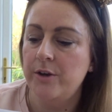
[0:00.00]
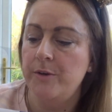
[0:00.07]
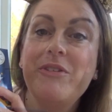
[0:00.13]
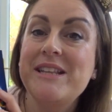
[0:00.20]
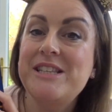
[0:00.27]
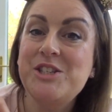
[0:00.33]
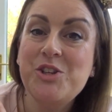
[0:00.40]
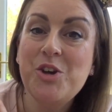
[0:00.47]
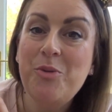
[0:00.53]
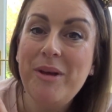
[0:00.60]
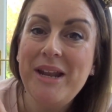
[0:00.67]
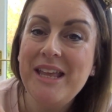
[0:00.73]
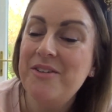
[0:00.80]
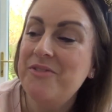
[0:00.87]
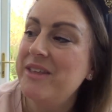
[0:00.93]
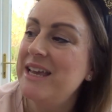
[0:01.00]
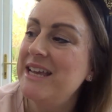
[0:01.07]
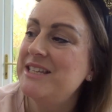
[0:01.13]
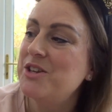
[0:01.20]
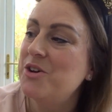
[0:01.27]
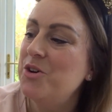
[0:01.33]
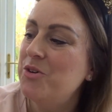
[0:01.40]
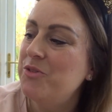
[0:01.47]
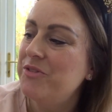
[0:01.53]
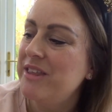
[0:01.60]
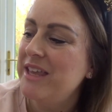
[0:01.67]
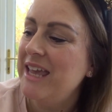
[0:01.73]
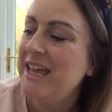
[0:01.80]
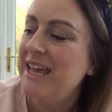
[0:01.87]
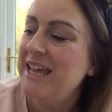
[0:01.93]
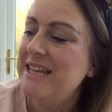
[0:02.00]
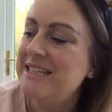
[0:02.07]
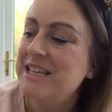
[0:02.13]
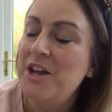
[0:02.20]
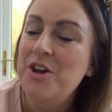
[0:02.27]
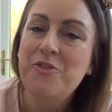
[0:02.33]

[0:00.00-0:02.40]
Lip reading: We've had so many of these over the years,